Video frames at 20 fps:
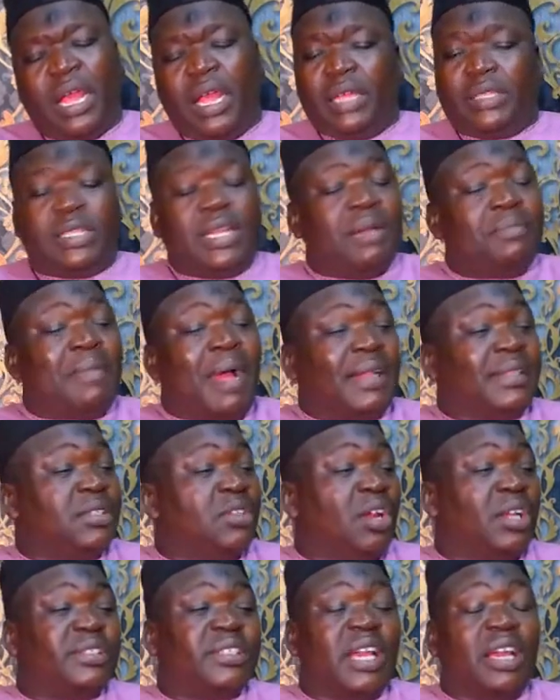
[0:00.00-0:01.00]
se gba ti
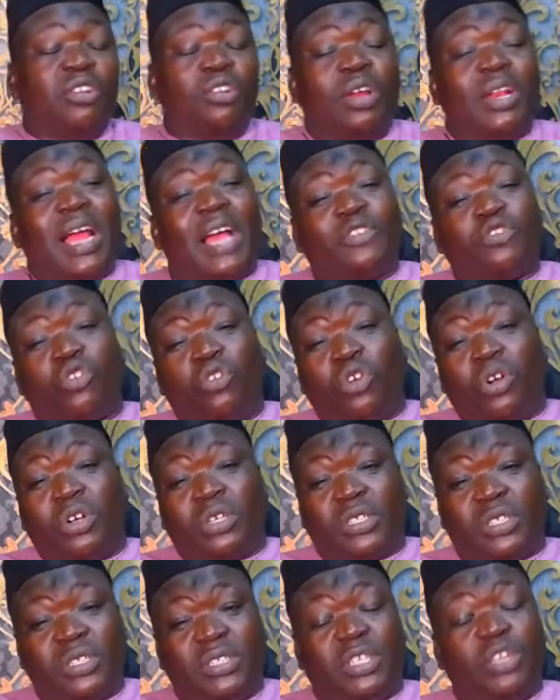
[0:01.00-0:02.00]
not e lo la so
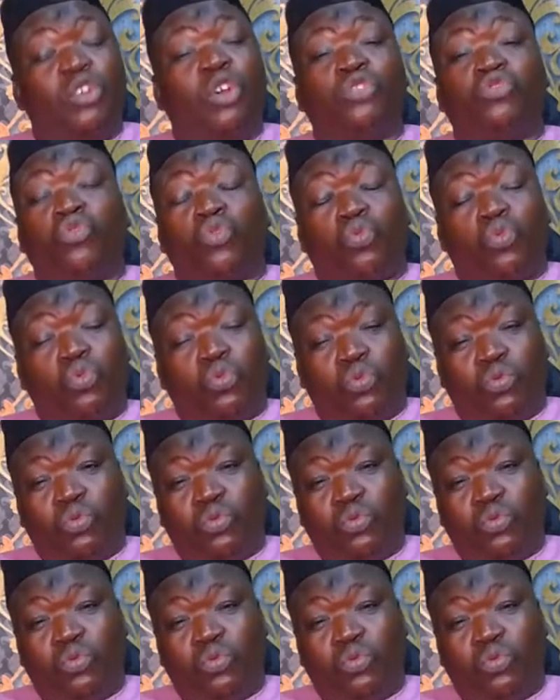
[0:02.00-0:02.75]
rock ki lo tuku